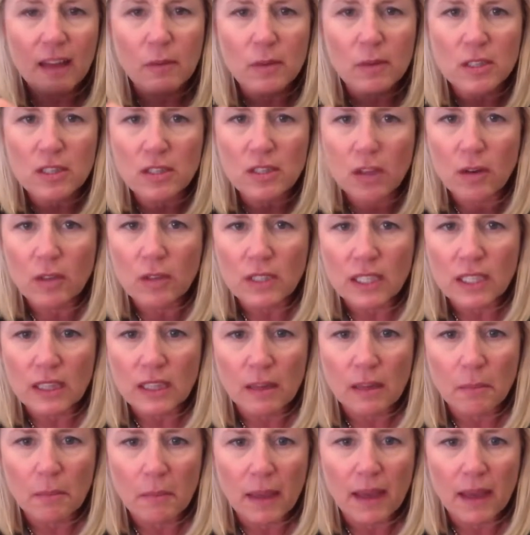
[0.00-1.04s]
The egg that was
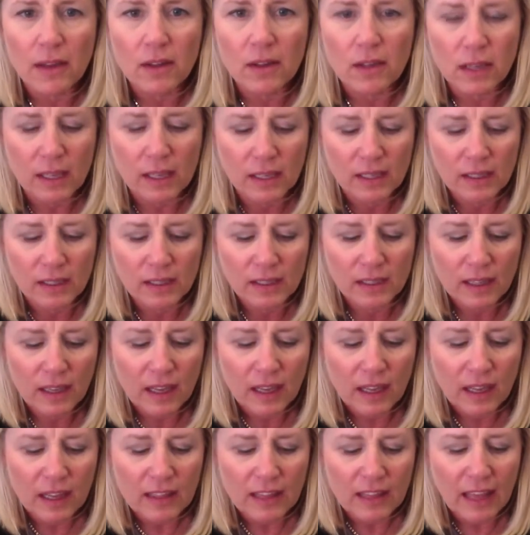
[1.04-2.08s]
soaked in the vinegar
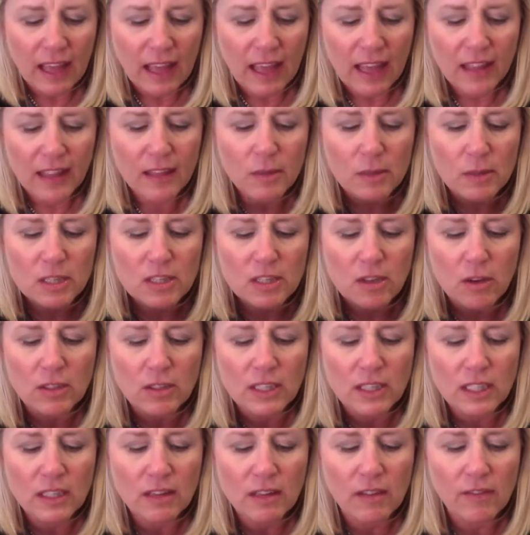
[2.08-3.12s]
is also more
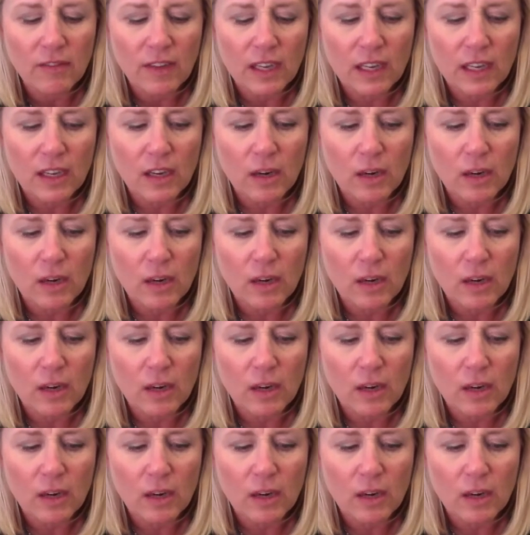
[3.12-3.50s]
yellow.